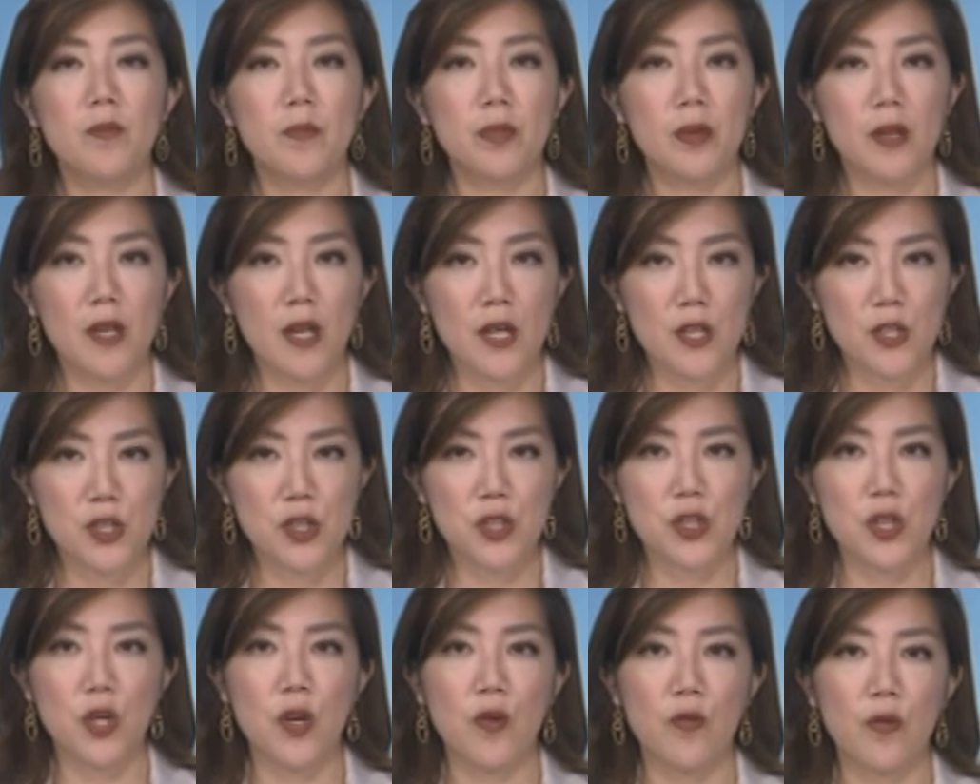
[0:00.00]

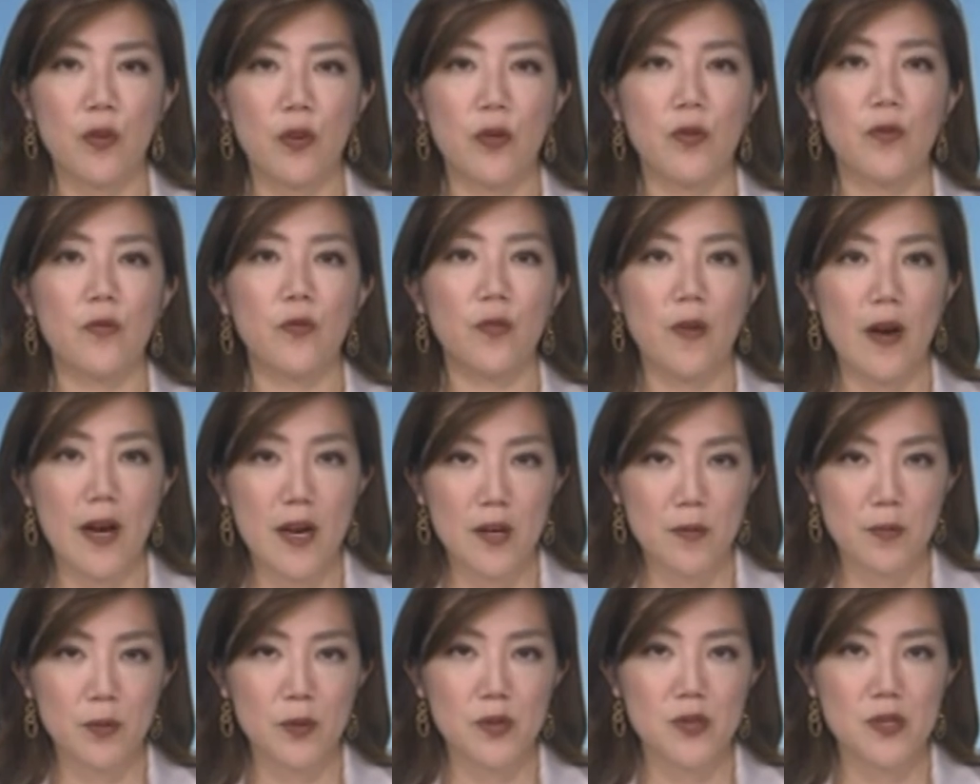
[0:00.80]
plunged over
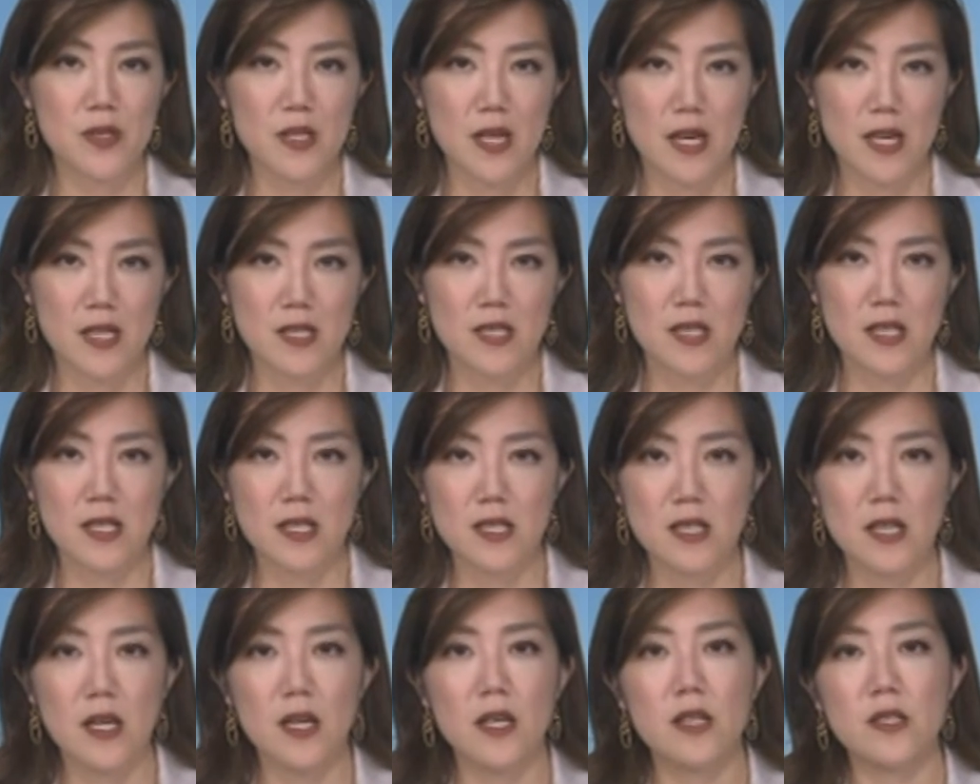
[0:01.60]
5%
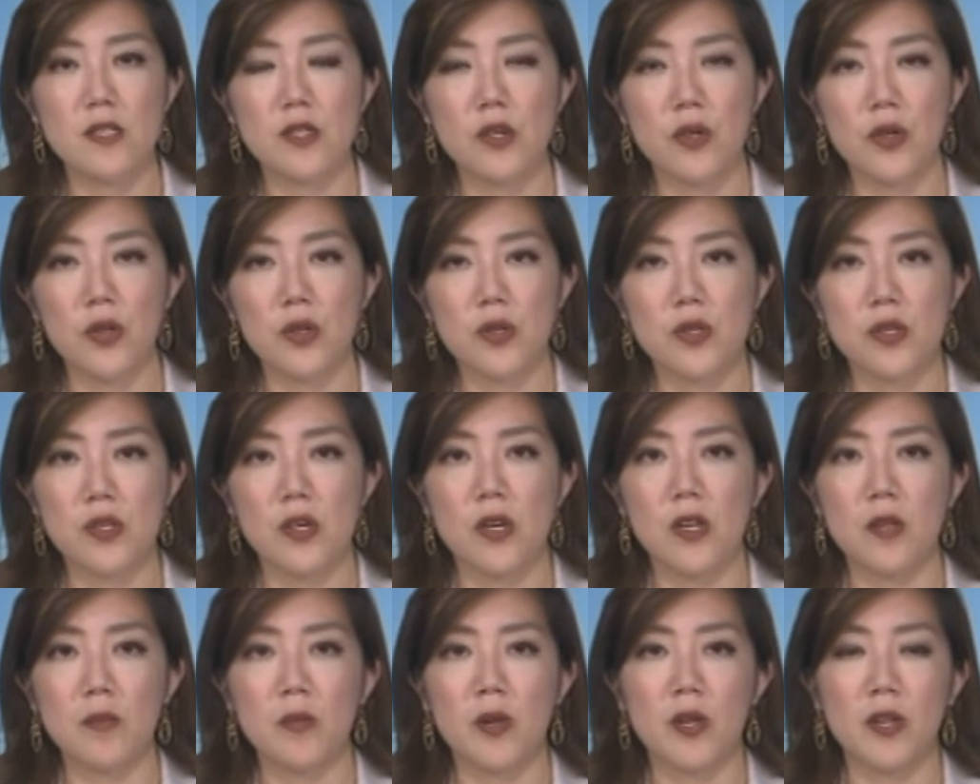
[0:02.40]
in Tokyo
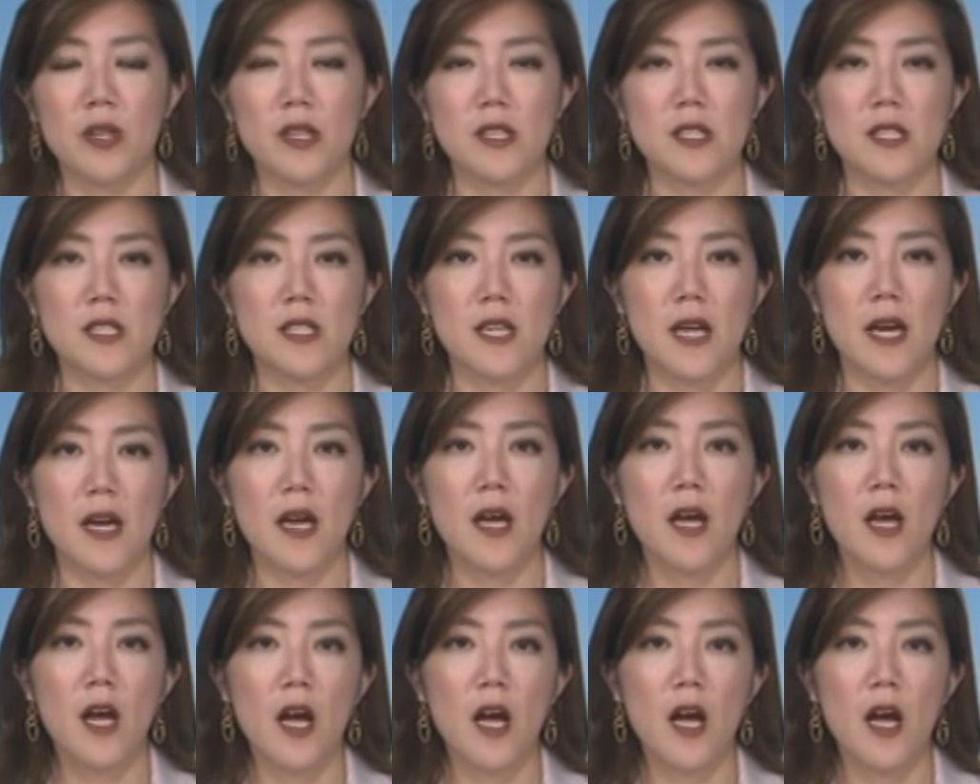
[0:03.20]
stock market today.